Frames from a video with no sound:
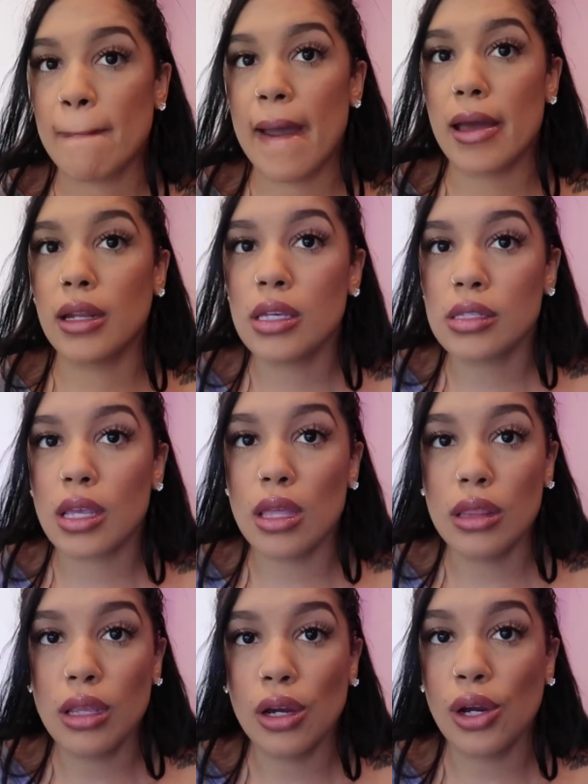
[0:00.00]
and he's
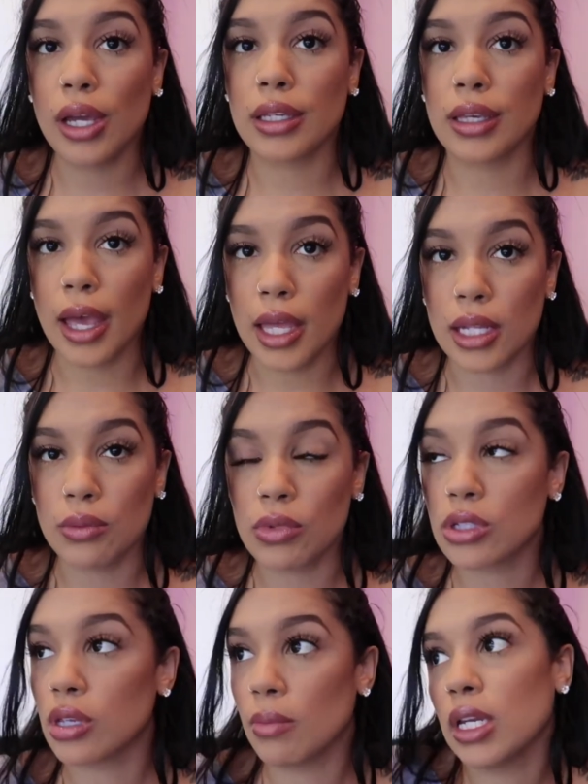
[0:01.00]
in there again
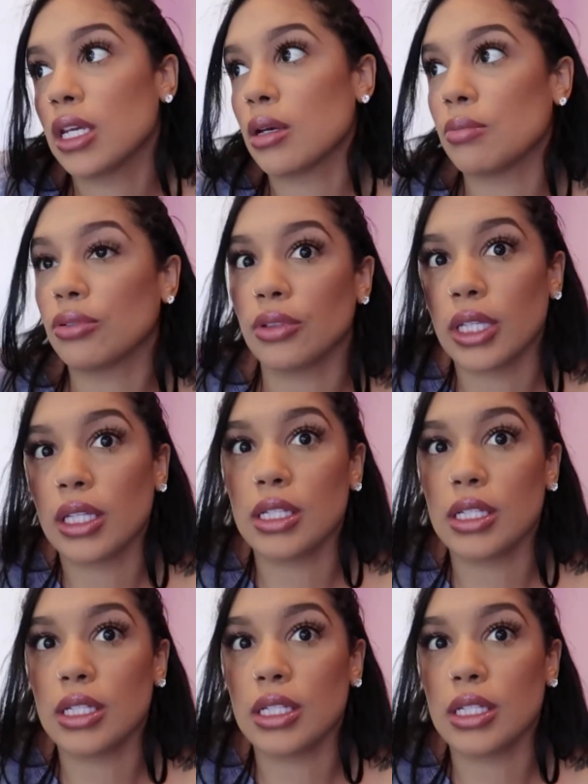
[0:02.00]
with somebody completely